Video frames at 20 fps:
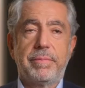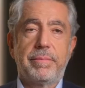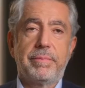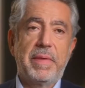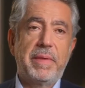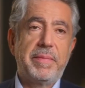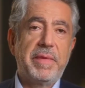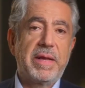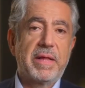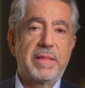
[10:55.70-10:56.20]

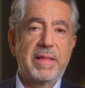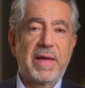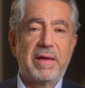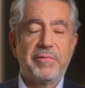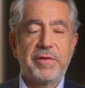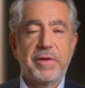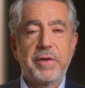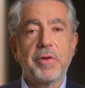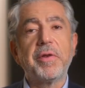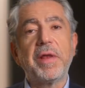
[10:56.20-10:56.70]
maybe not have
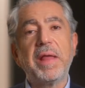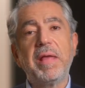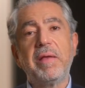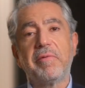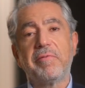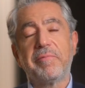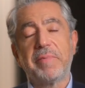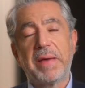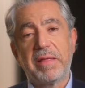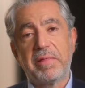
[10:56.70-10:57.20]
a degree
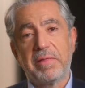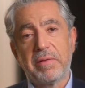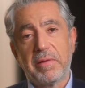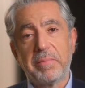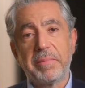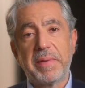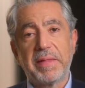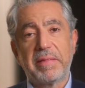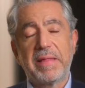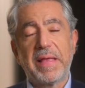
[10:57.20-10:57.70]
in math
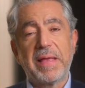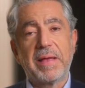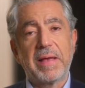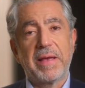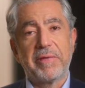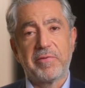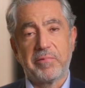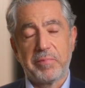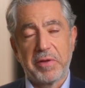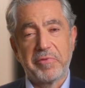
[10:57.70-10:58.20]
now, but take
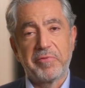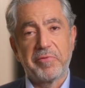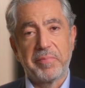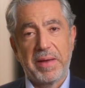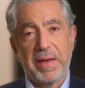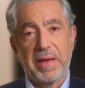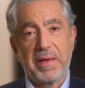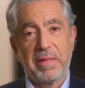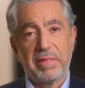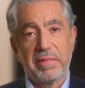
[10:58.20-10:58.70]
as much
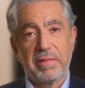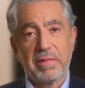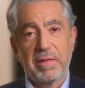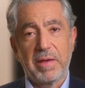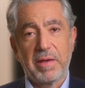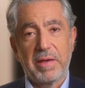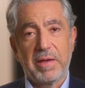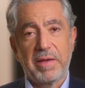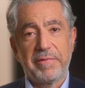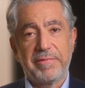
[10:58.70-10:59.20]
math
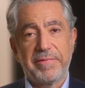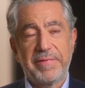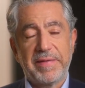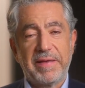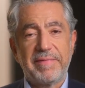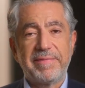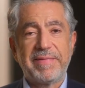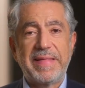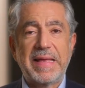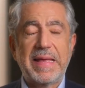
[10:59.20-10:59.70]
as
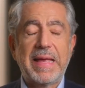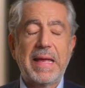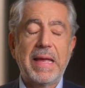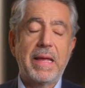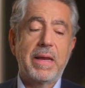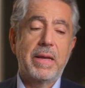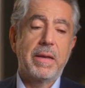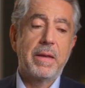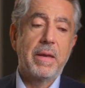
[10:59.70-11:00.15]
they can.